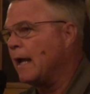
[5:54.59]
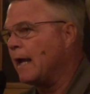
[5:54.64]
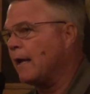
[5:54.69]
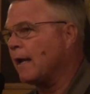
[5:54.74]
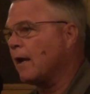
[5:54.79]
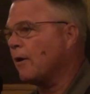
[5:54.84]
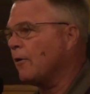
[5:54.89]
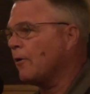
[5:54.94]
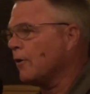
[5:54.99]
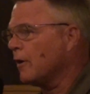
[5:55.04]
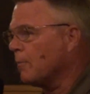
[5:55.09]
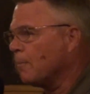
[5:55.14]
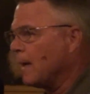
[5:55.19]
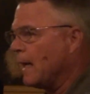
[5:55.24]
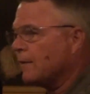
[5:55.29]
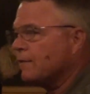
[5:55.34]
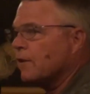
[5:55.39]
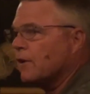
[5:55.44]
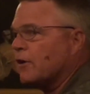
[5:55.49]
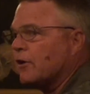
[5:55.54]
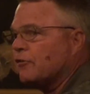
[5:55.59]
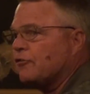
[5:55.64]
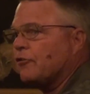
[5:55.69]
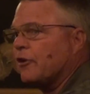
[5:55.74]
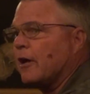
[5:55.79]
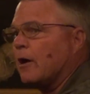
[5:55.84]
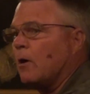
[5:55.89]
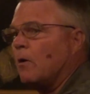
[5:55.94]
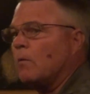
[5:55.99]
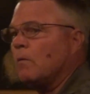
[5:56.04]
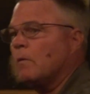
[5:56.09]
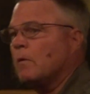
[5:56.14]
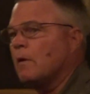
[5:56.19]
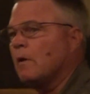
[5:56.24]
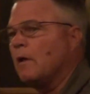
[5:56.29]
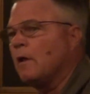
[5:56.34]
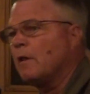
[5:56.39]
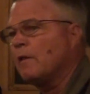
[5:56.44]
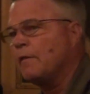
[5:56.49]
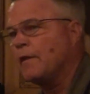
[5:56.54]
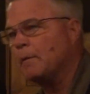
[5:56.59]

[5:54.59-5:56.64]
And I heard about the Gazelle